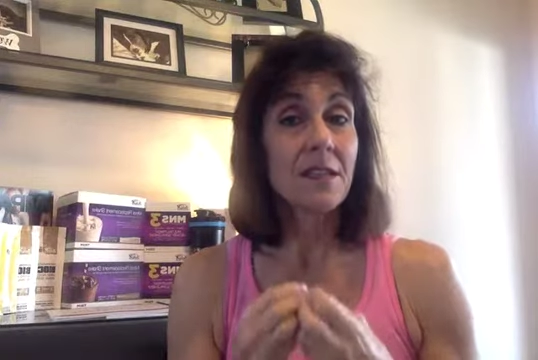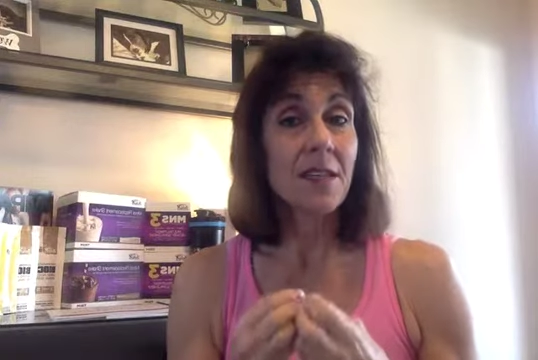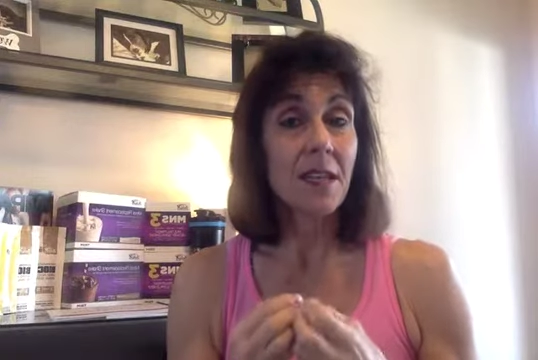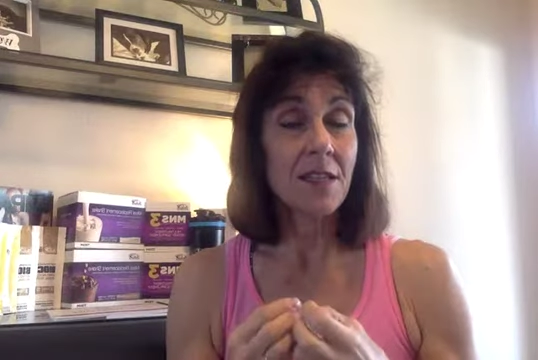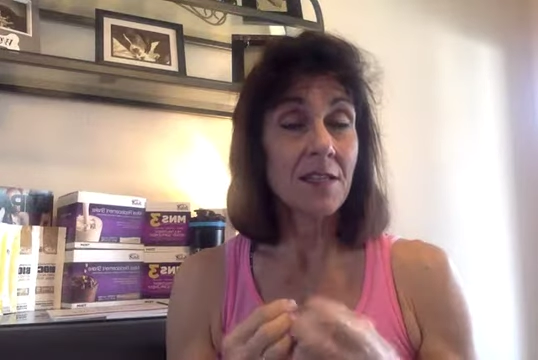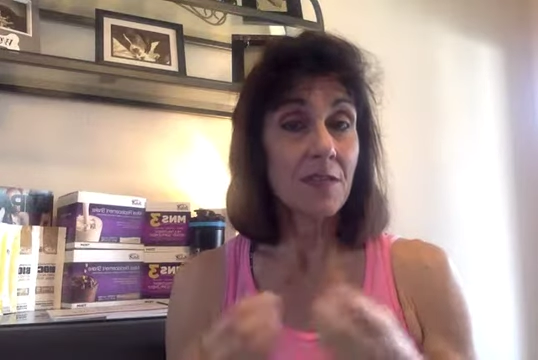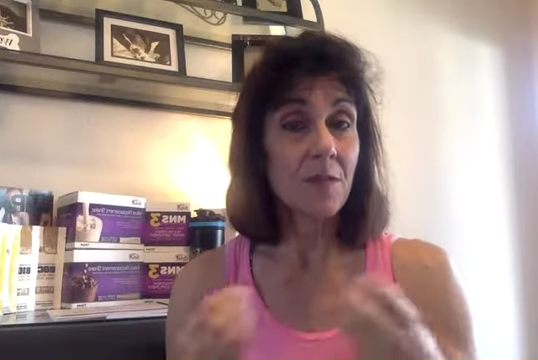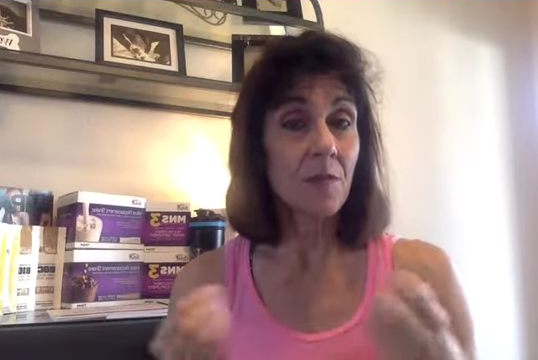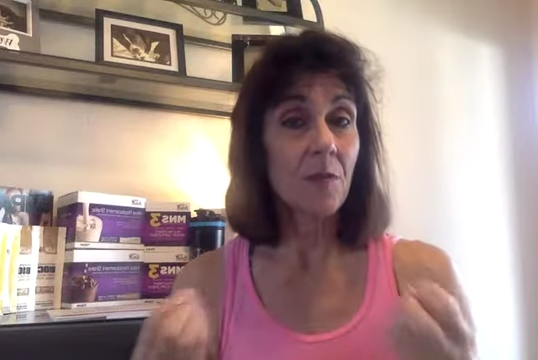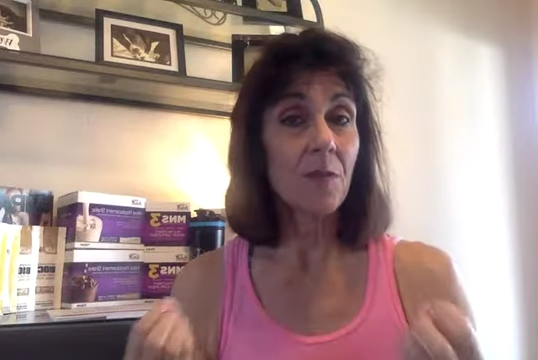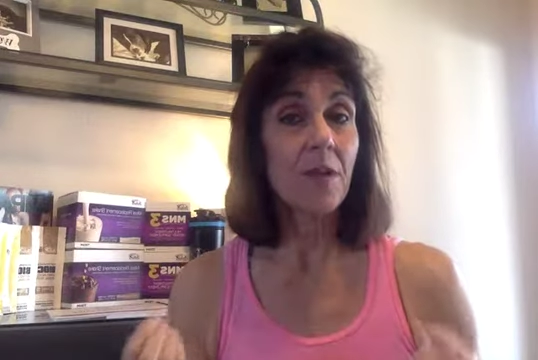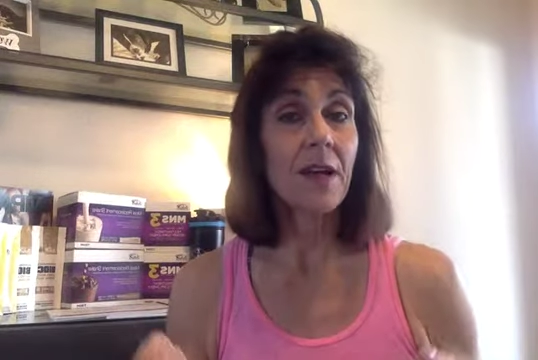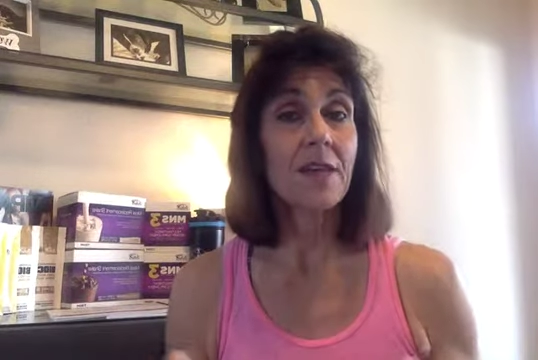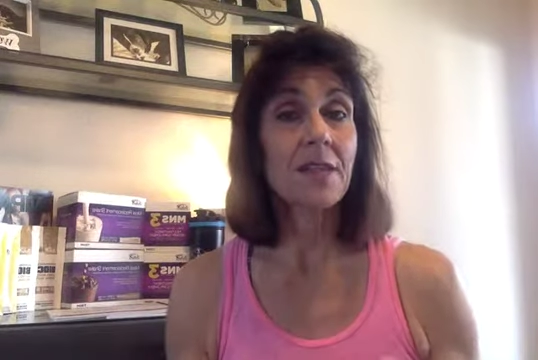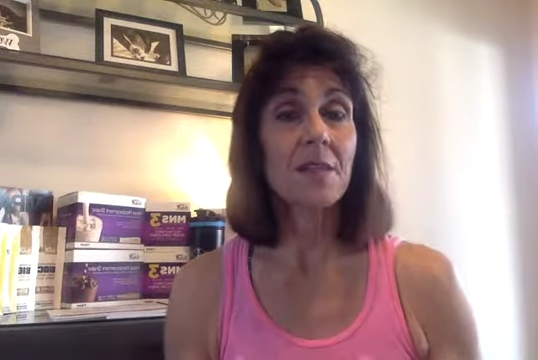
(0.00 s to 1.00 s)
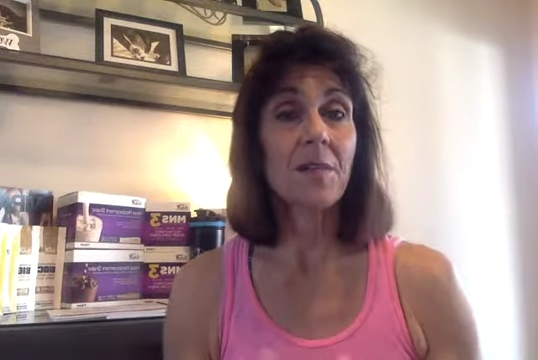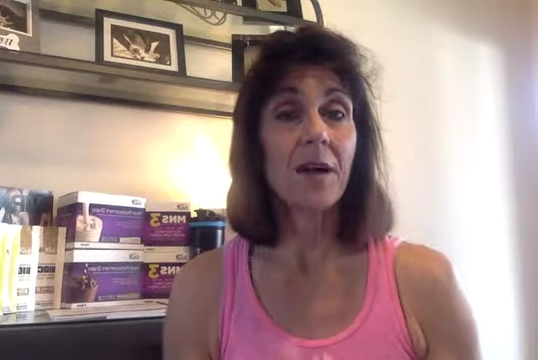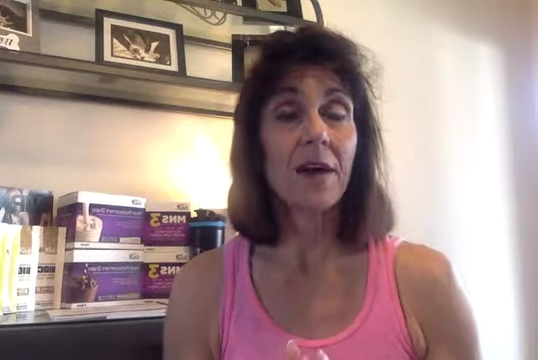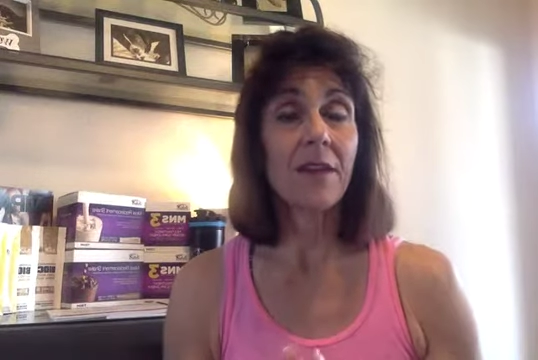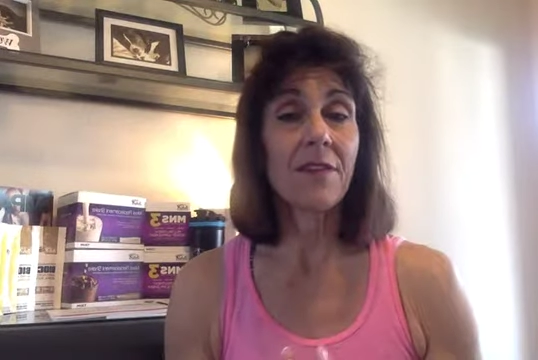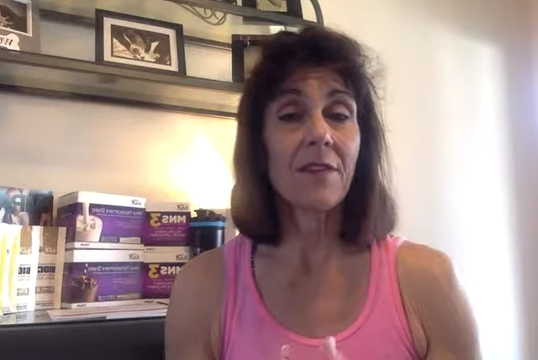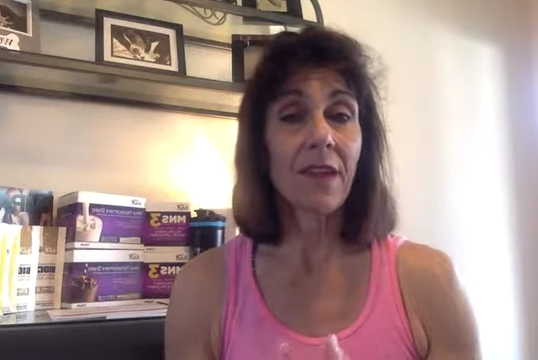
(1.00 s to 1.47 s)
tends to mobilize the
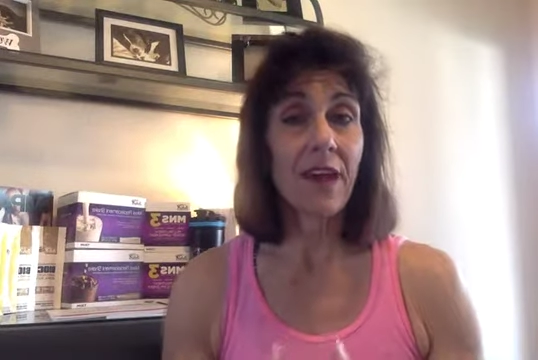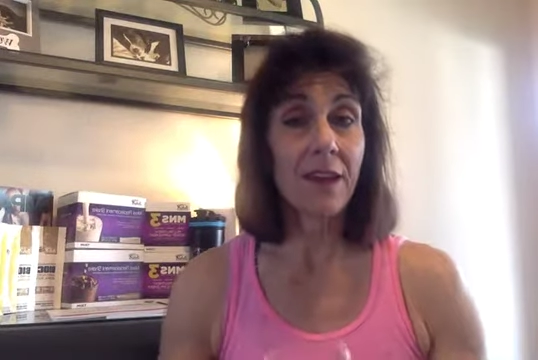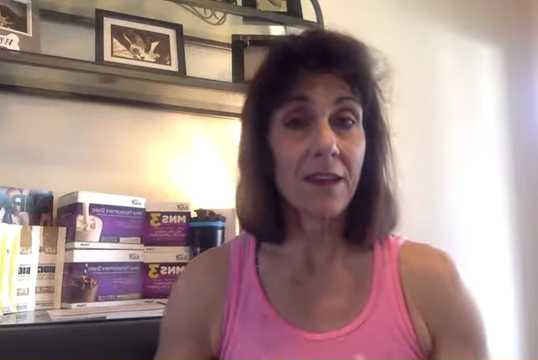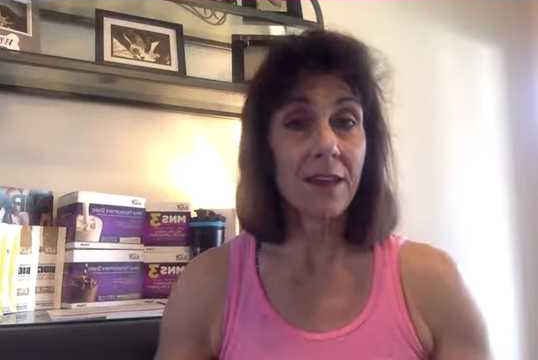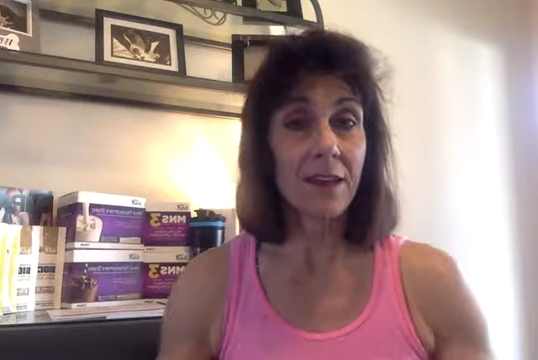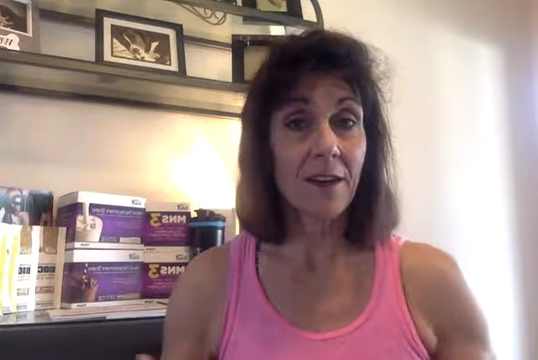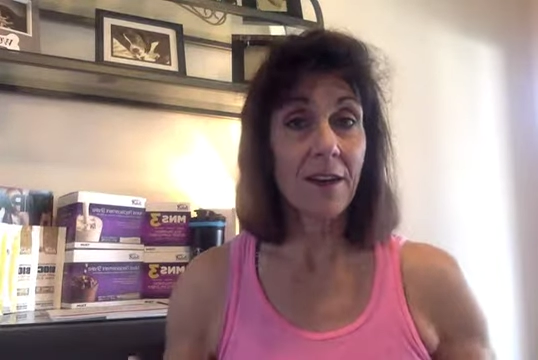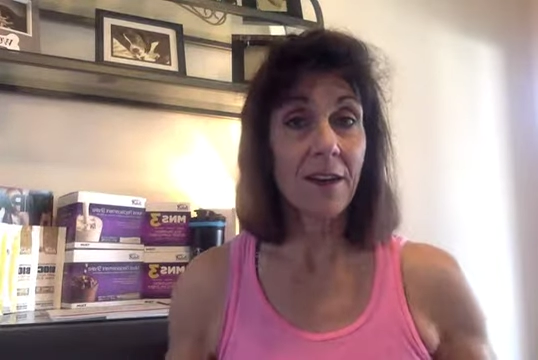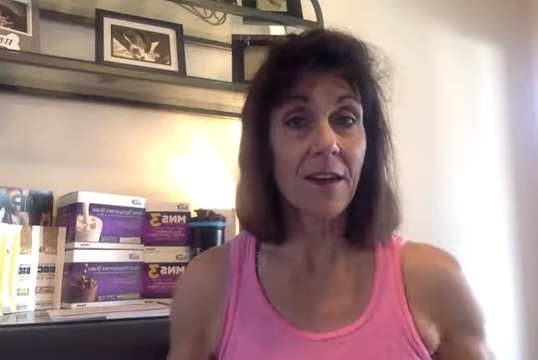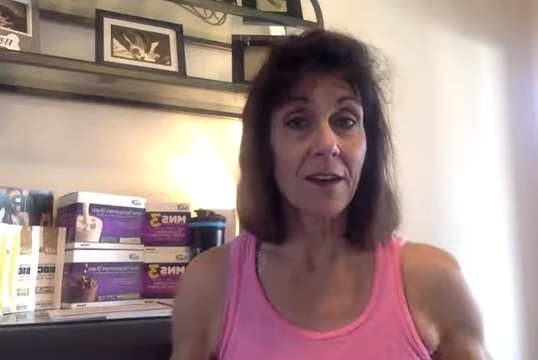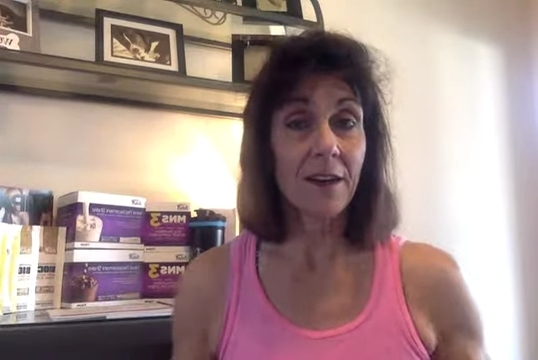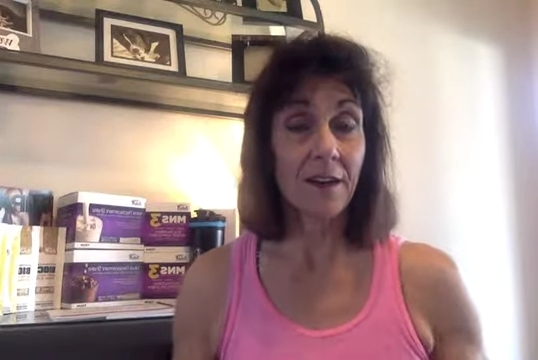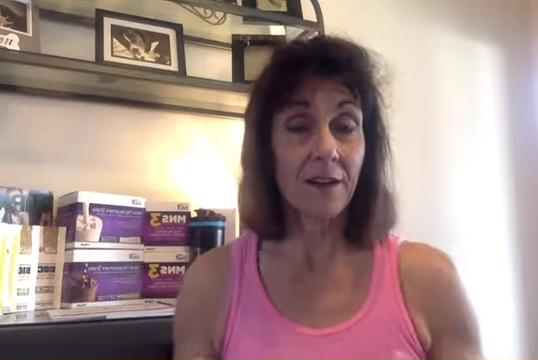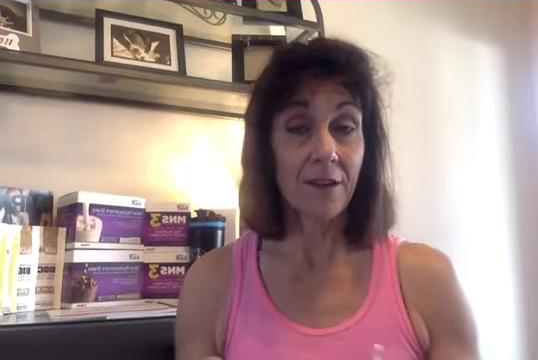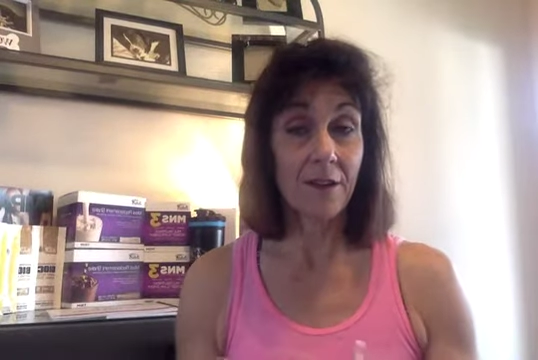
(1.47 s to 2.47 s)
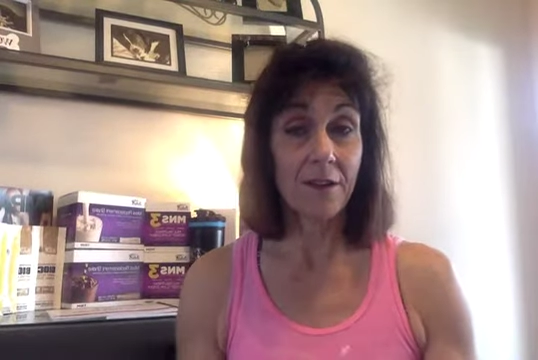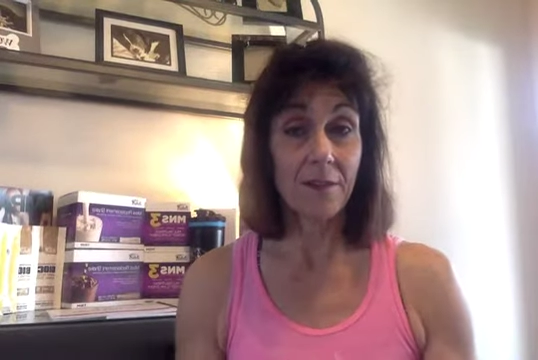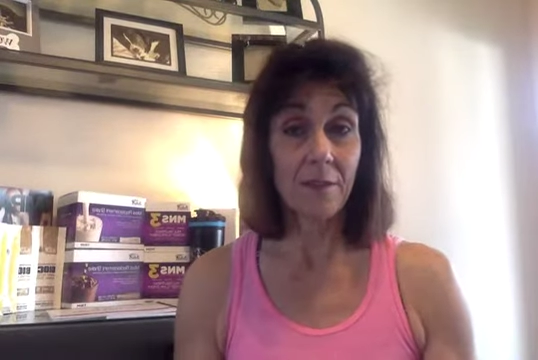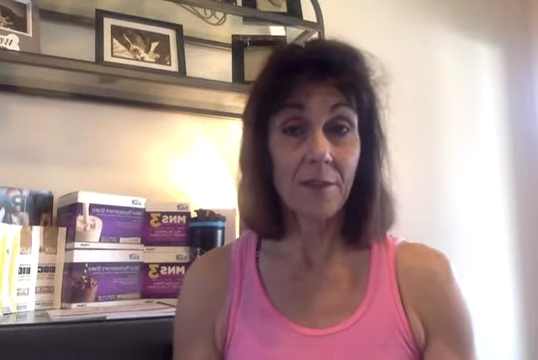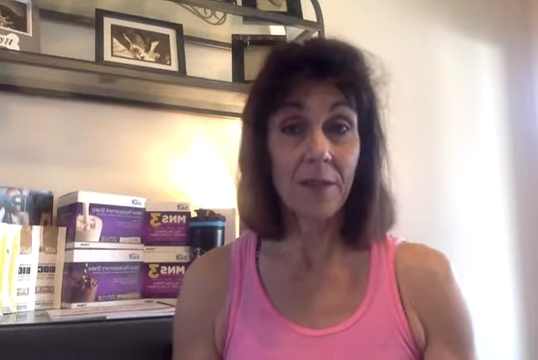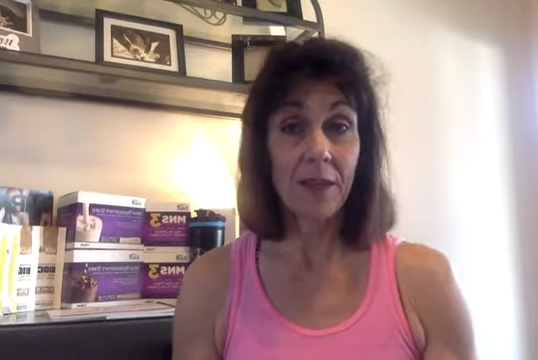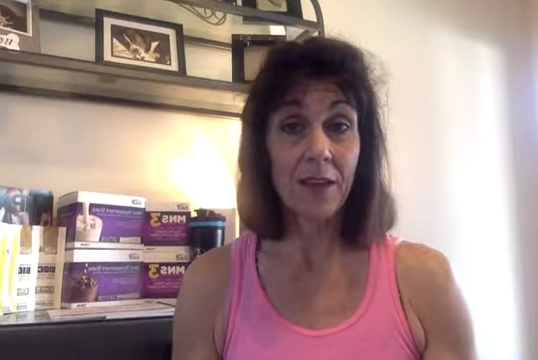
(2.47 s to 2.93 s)
body fat in our
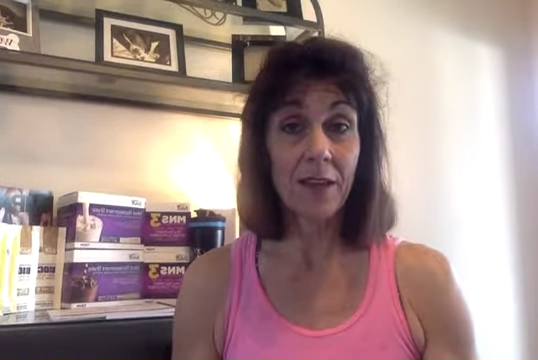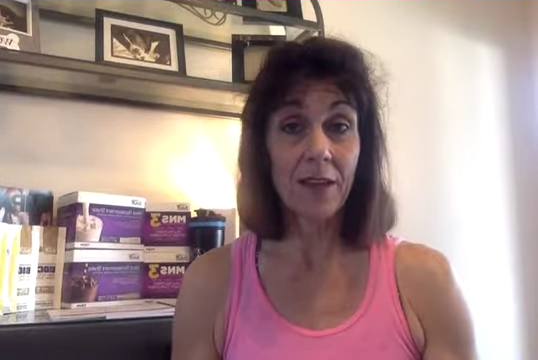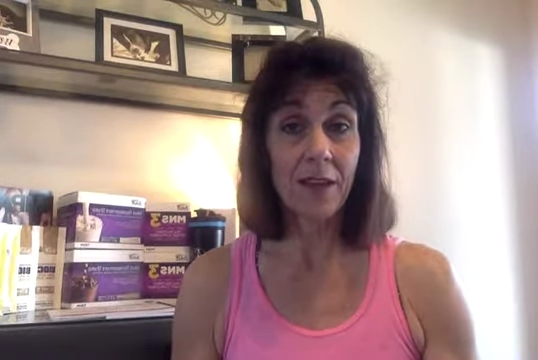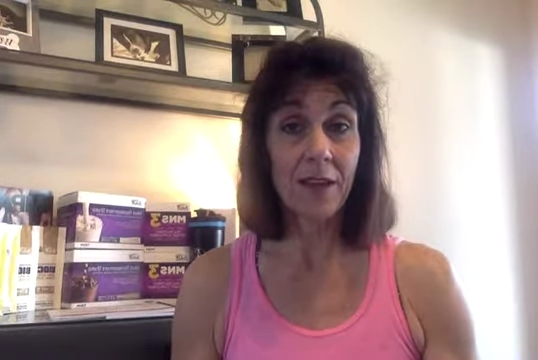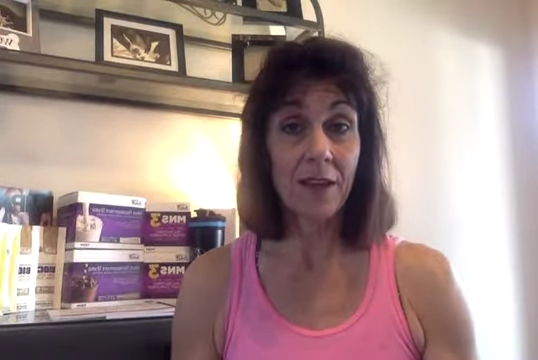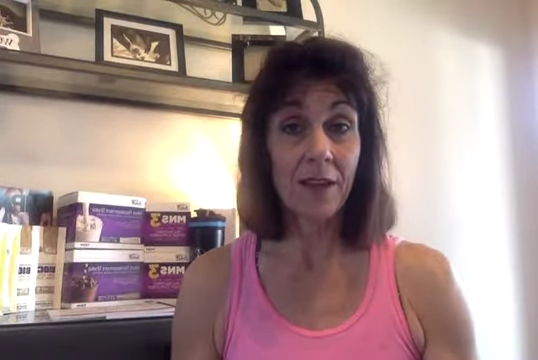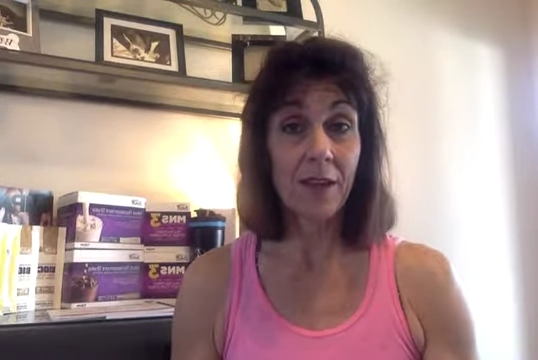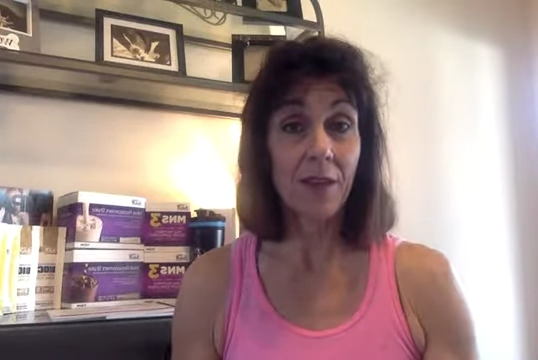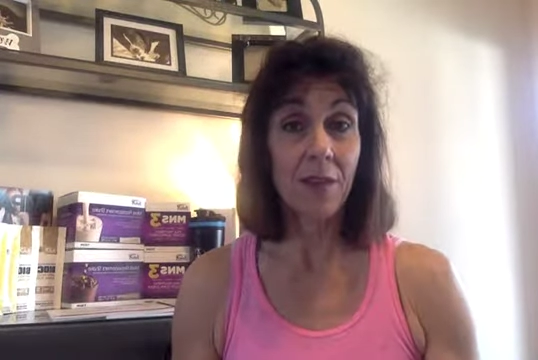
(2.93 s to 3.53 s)
belly area,